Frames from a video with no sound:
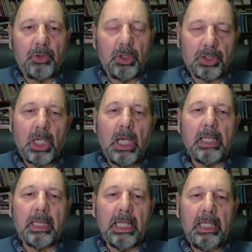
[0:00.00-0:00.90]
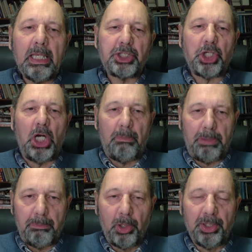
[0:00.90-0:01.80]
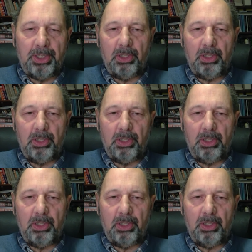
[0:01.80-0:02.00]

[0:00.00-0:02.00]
And of course, the sharp